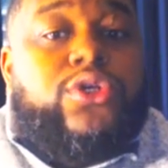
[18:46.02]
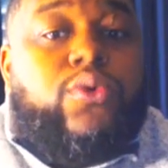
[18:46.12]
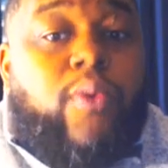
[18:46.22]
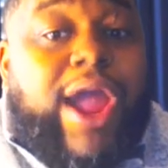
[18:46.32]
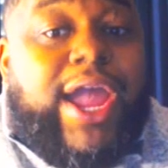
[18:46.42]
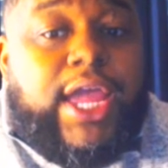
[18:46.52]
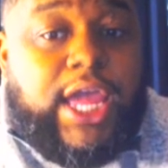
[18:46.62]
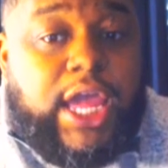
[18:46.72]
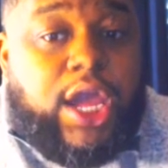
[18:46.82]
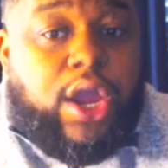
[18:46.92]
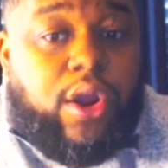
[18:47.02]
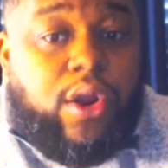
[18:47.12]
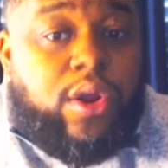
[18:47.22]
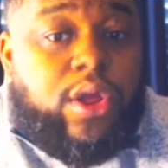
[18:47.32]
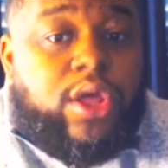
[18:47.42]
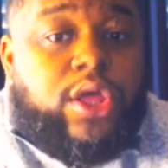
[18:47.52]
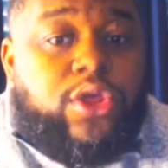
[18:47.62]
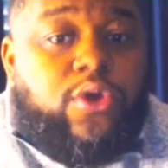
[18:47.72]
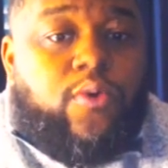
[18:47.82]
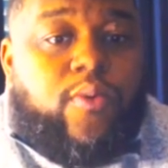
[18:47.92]
Right here,
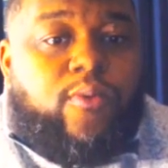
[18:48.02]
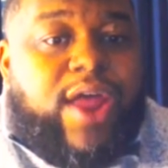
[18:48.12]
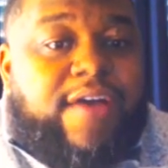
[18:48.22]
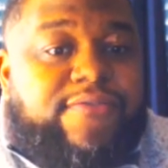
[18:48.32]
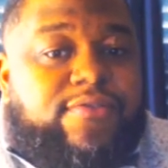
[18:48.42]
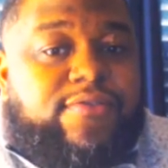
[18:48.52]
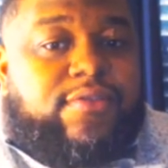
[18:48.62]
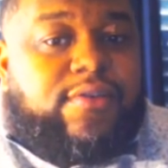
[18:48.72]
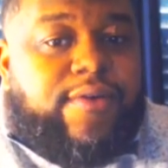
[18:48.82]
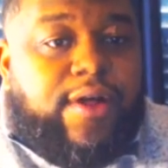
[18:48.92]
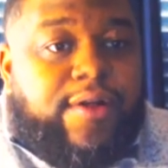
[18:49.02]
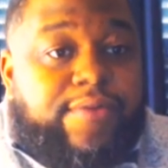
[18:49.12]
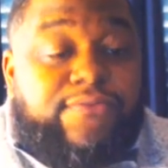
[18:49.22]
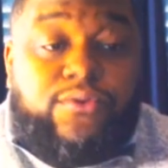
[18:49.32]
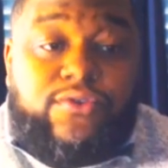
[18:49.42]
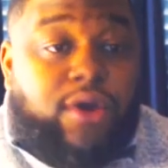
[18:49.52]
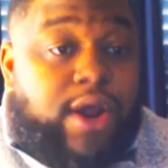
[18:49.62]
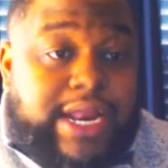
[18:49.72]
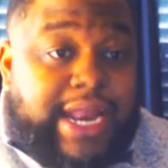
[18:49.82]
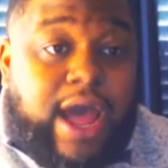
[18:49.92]
you would have, if you
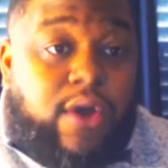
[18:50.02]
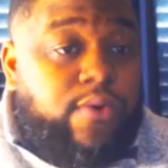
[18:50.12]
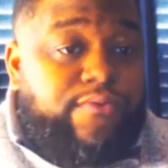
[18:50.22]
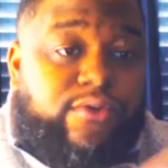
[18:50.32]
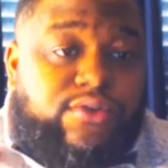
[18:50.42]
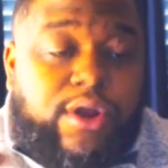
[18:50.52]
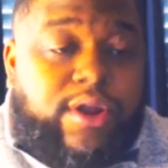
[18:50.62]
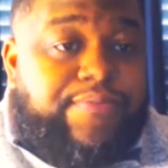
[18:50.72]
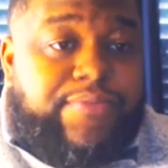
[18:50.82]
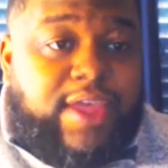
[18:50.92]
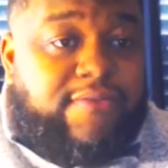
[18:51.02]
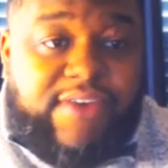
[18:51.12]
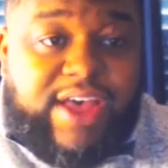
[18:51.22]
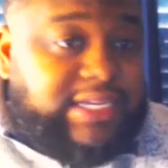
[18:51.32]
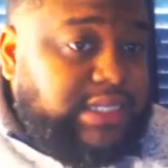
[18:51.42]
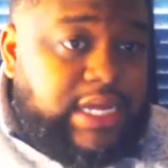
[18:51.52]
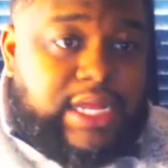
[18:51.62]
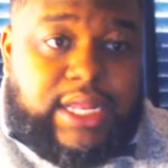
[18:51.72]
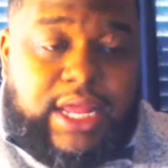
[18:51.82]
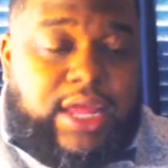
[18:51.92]
started now, or if you started
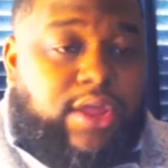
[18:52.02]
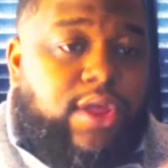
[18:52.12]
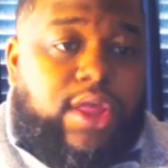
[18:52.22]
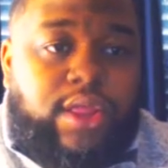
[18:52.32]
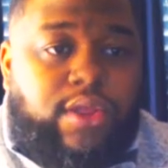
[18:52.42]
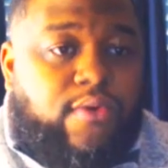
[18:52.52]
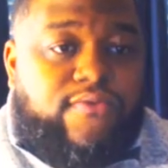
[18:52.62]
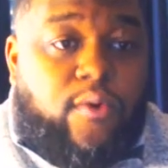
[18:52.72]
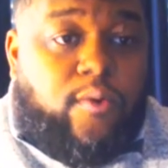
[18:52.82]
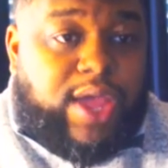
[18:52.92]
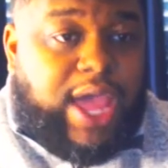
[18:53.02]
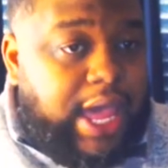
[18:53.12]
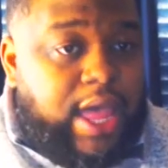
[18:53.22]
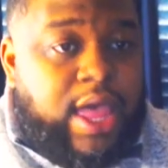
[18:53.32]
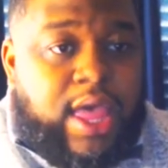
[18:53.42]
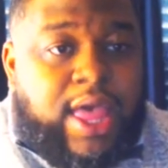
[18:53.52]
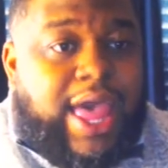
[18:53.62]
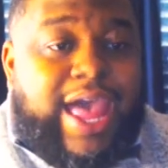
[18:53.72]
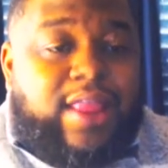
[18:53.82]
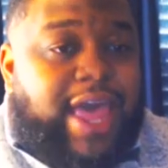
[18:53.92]
investing in your 401k
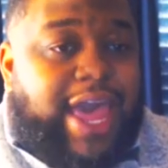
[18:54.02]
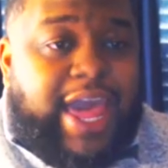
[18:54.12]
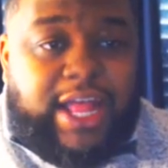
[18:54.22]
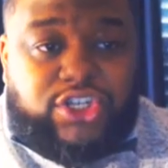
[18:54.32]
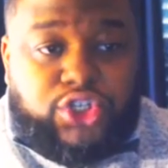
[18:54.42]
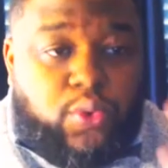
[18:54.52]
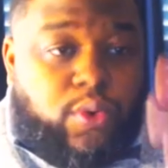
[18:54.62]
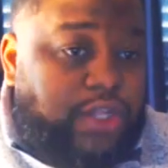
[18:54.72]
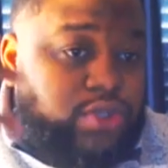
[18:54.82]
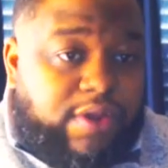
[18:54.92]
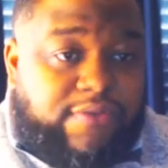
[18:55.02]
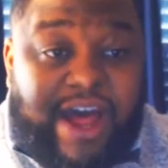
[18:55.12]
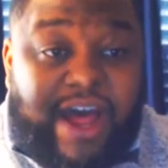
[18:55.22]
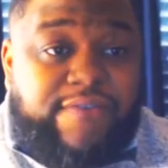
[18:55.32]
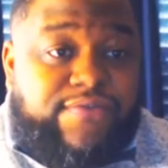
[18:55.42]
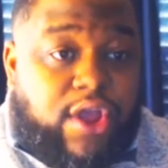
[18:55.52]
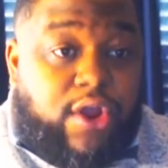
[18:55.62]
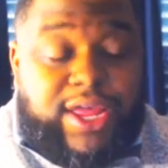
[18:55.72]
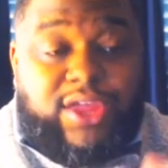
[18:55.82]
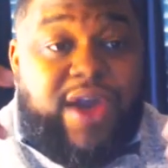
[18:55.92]
at age 20, 25,
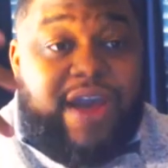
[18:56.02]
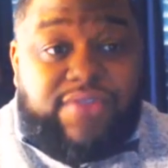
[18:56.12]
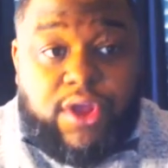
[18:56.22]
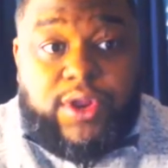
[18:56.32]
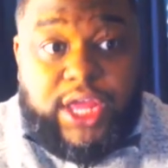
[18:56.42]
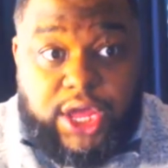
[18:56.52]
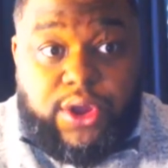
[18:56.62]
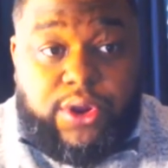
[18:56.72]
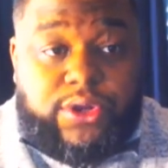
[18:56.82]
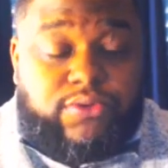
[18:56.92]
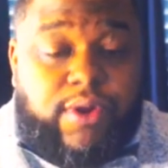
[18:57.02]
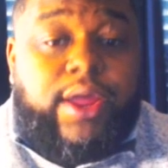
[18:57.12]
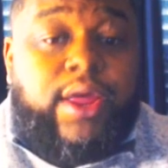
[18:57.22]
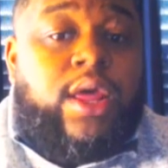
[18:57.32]
30, you have 30 years, right?